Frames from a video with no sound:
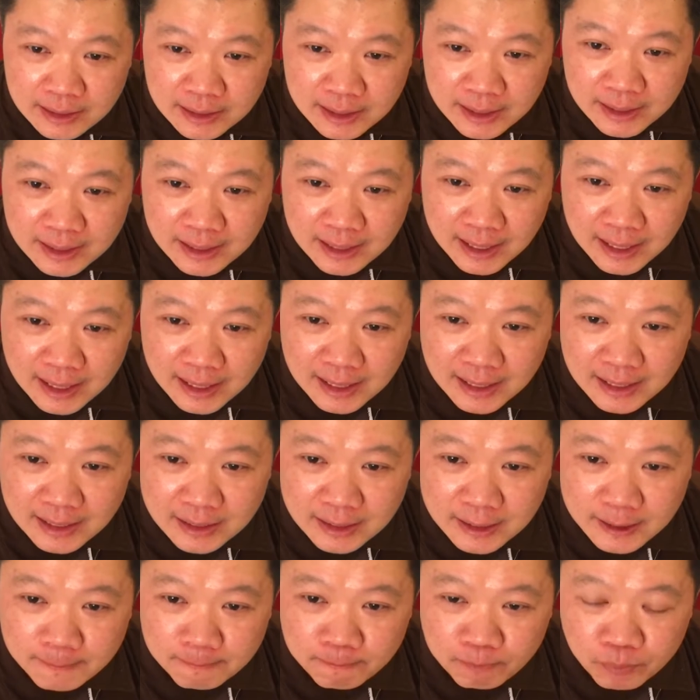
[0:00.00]

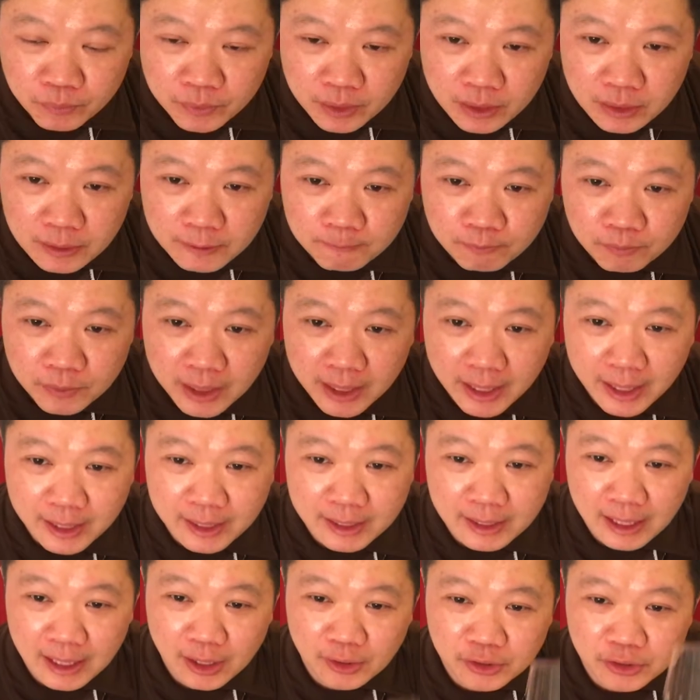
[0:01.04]
Kinalan.
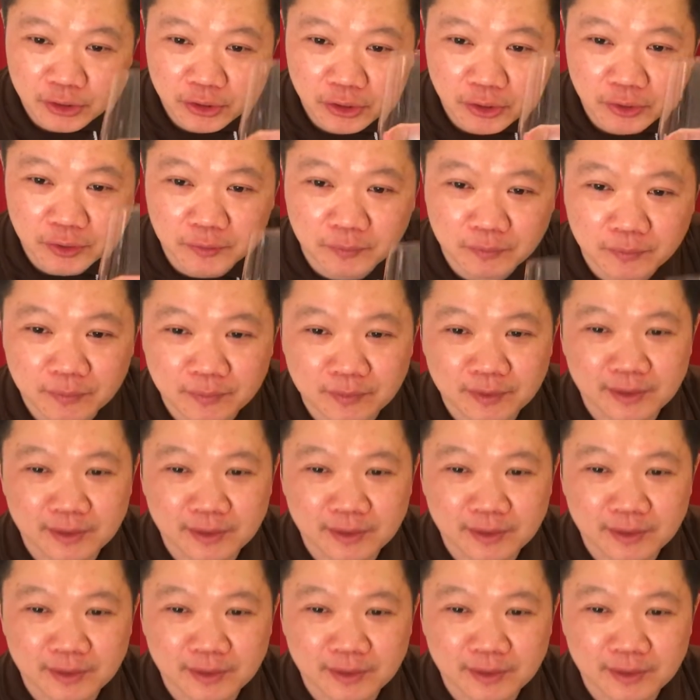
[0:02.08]
Hey, how you doing?